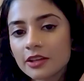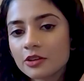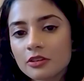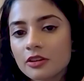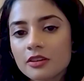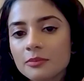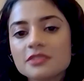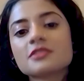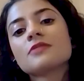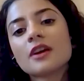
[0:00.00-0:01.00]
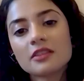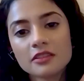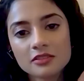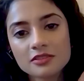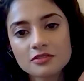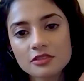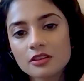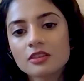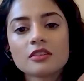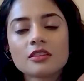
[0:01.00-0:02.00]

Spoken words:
Like you're gonna be just fine in the industry.